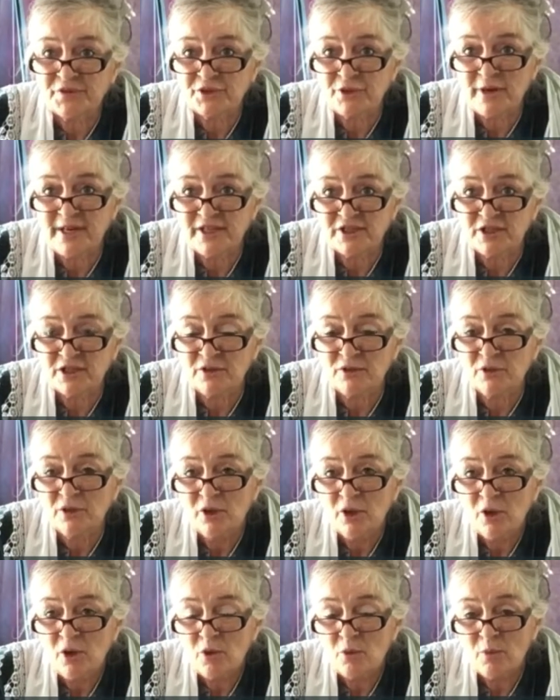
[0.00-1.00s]
strange and
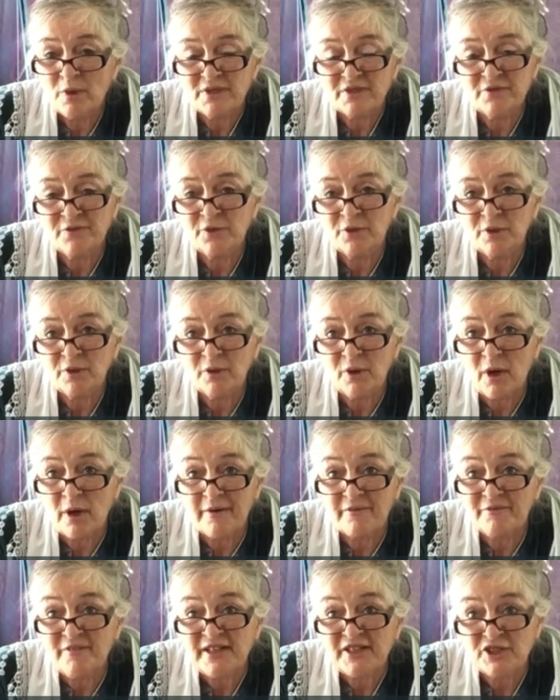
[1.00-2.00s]
wonderful
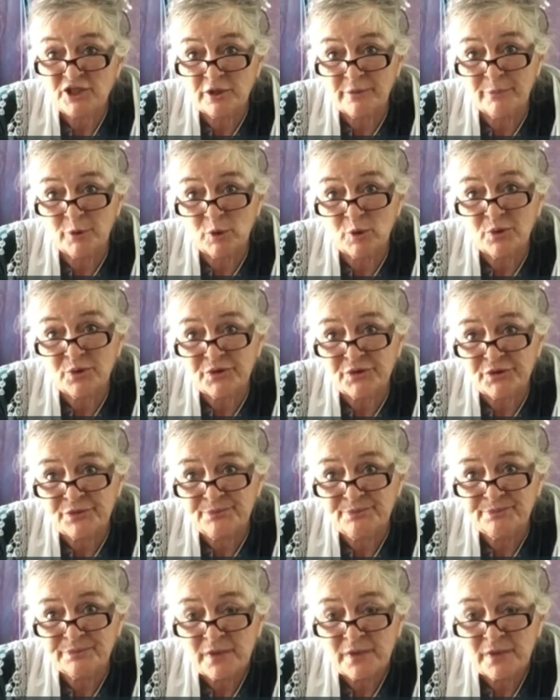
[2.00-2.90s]
vegetables.